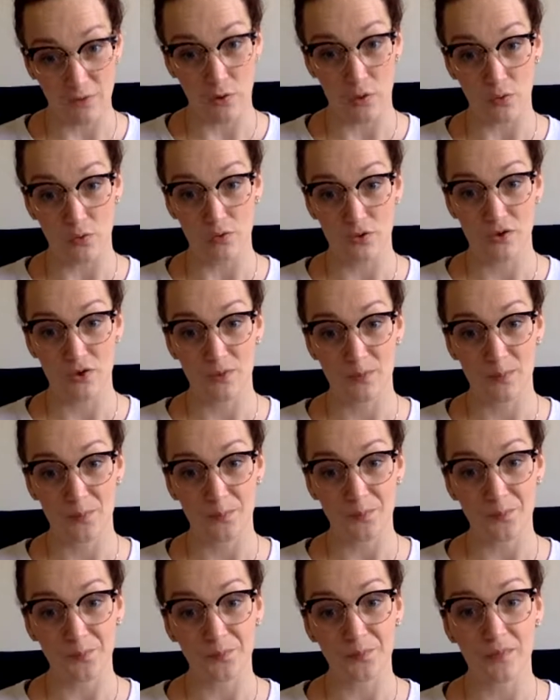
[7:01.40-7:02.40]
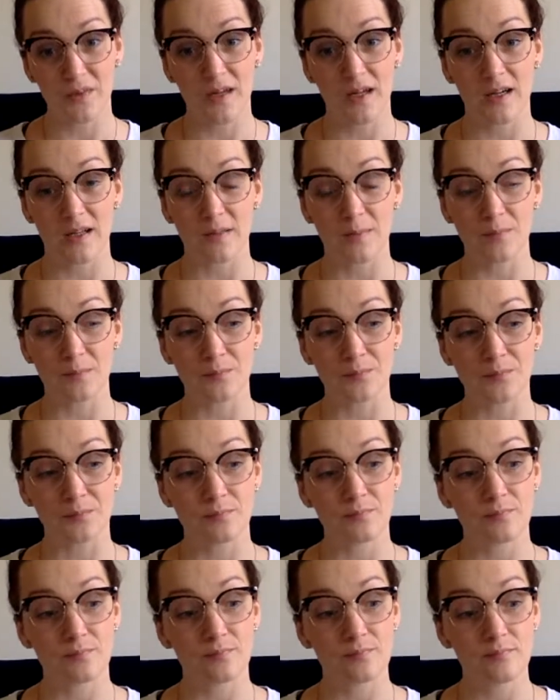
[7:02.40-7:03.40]
coach. And
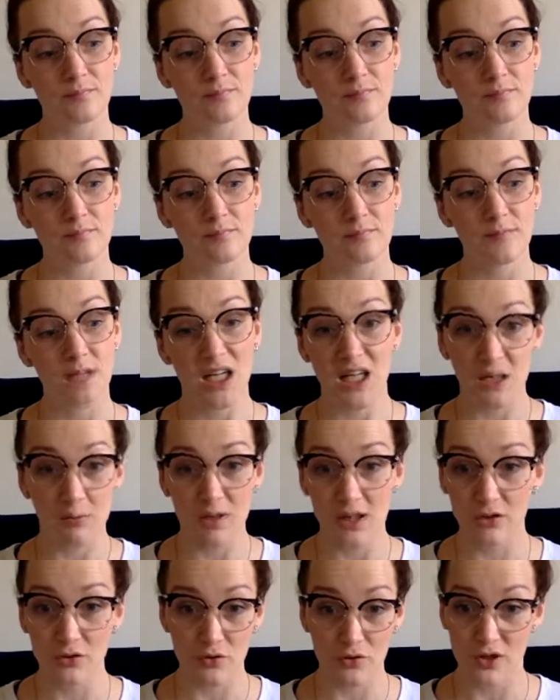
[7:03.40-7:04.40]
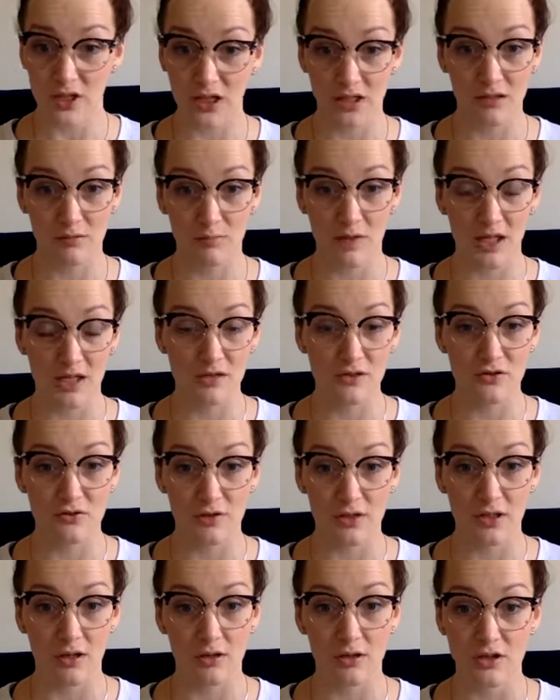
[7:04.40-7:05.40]
I'm here to share my industry
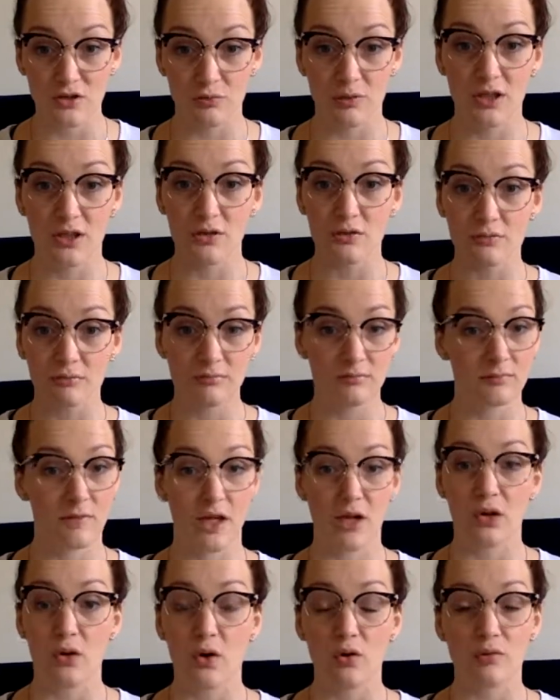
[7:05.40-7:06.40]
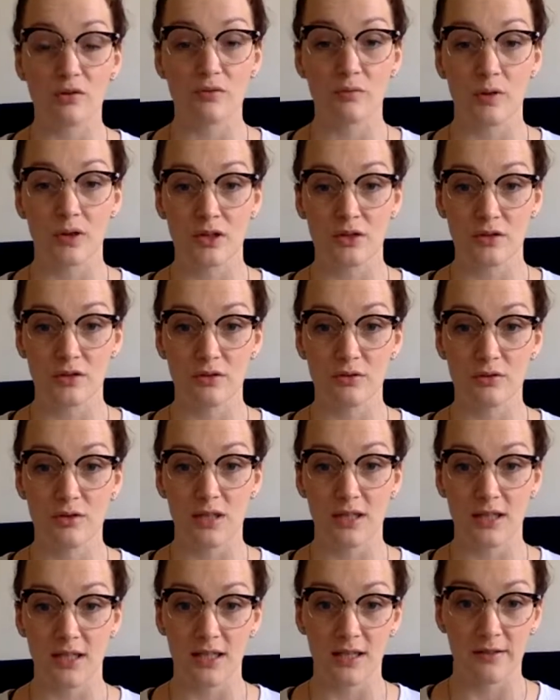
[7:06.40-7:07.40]
knowledge with you. I always wanted to do
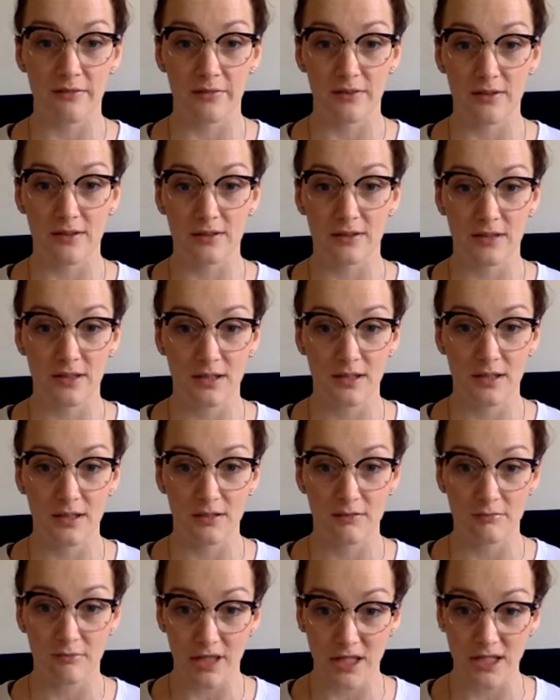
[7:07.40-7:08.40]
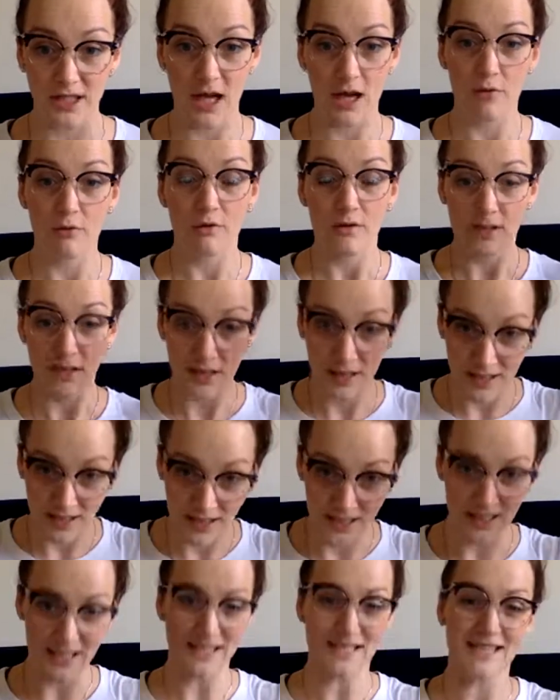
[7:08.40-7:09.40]
that, and I feel right now
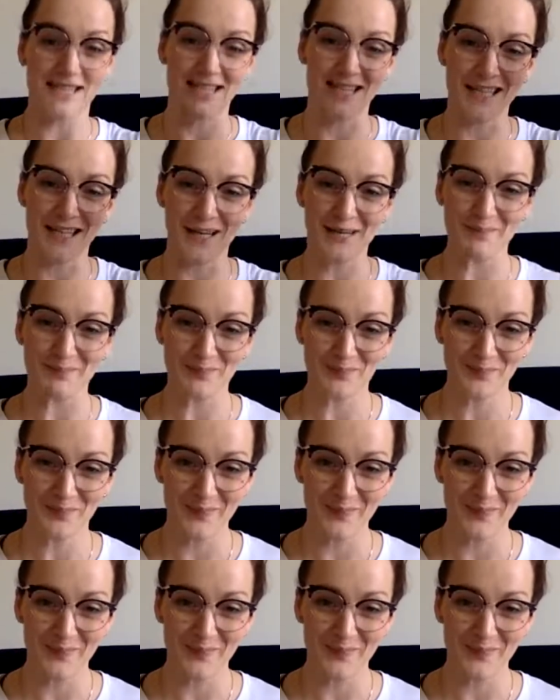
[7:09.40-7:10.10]
it's the time.